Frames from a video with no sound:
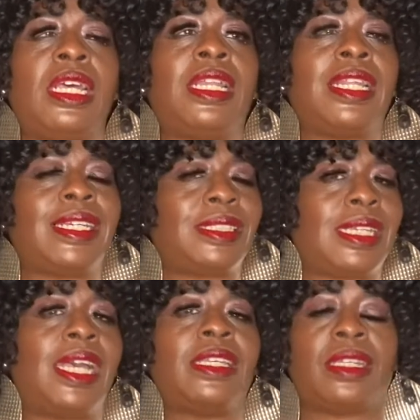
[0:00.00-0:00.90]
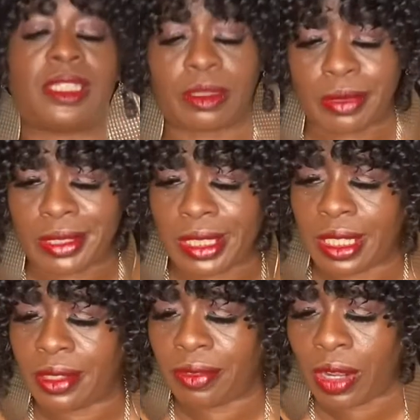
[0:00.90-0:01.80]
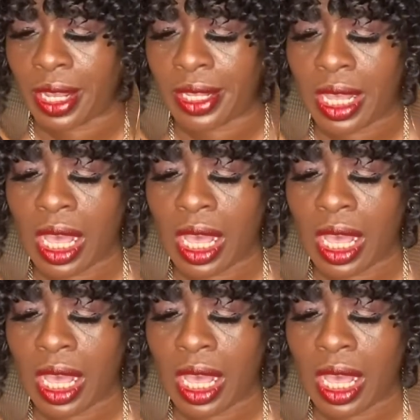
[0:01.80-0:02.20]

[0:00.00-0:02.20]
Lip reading: Like Sonya's husband did, right?